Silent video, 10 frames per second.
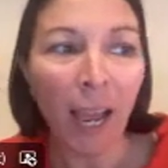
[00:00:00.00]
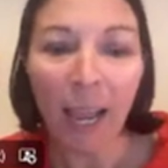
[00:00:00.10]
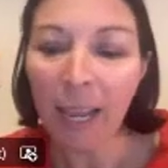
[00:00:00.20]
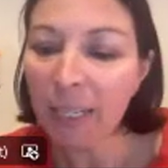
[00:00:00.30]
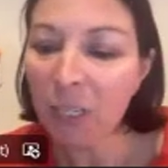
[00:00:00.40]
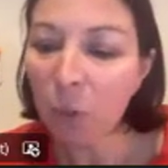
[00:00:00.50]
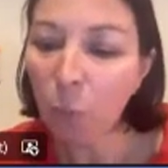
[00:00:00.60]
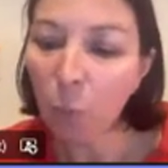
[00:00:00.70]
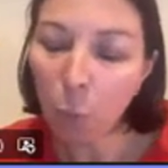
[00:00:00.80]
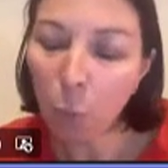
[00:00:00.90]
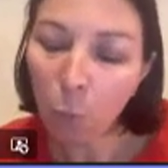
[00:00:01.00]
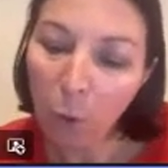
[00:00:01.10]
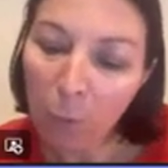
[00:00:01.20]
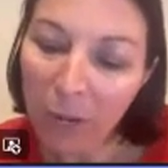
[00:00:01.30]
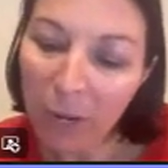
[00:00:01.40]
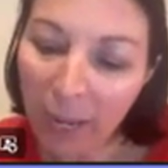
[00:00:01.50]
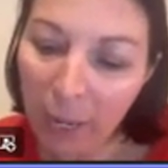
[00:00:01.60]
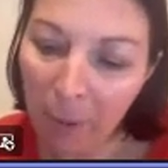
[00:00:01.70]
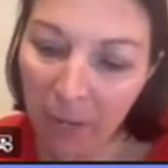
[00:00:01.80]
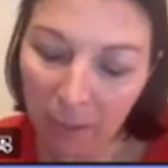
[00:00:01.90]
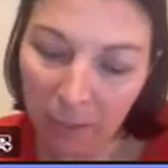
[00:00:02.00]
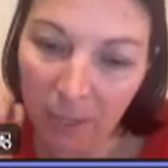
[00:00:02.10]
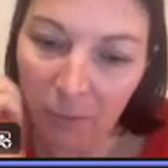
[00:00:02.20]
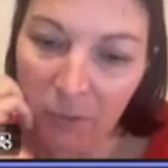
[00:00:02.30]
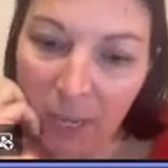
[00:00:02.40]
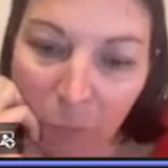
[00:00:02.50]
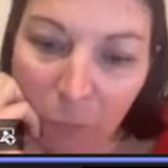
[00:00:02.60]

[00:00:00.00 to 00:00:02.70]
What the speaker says: And when we're keeping our stuff safe,